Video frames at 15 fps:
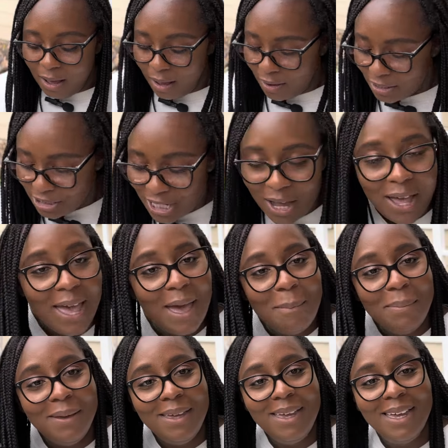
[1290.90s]
Aren't y'all
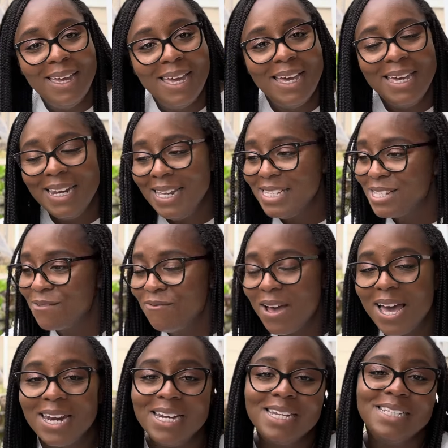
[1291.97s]
happy? It is
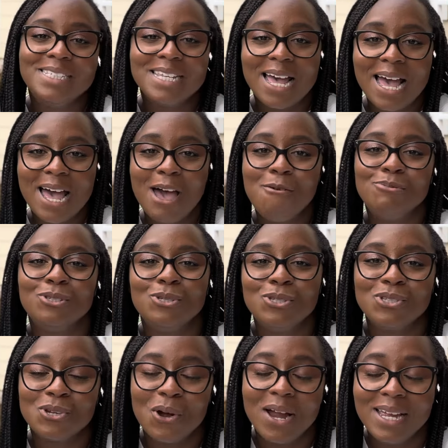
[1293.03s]
finally time to
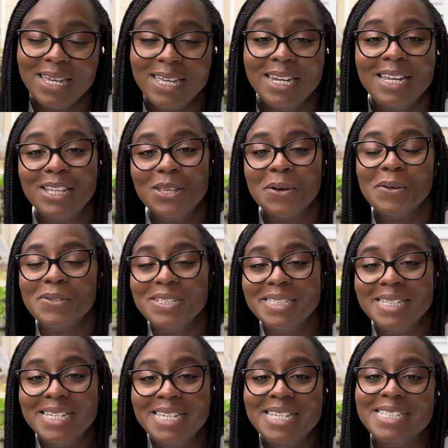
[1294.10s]
start getting those
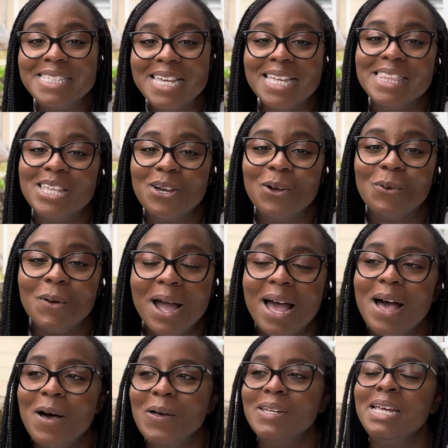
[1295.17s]
seeds in the
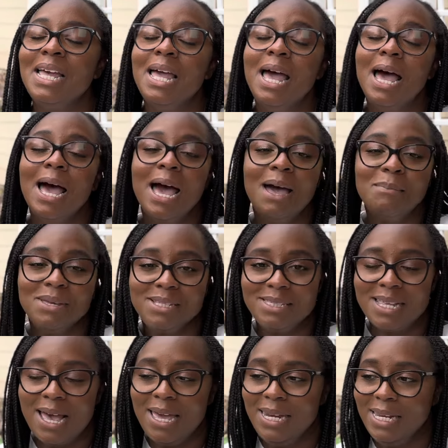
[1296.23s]
ground. I'm
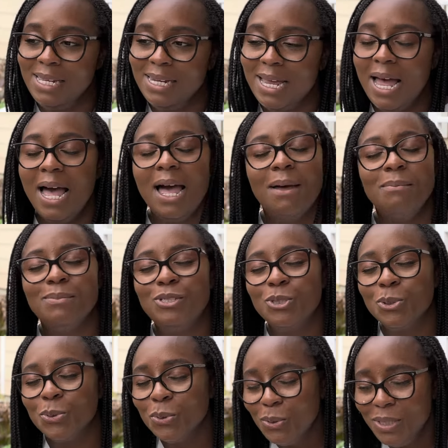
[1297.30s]
excited. I'm
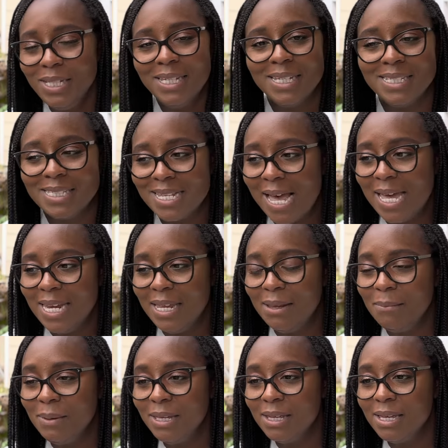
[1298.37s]
truly excited
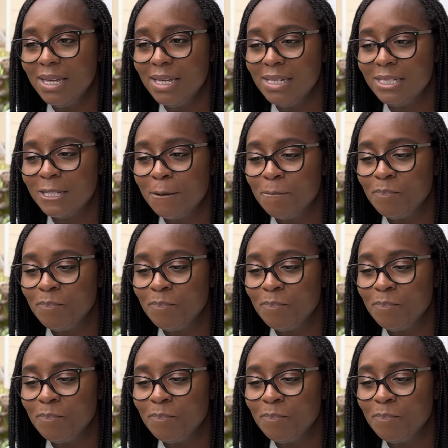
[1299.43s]
because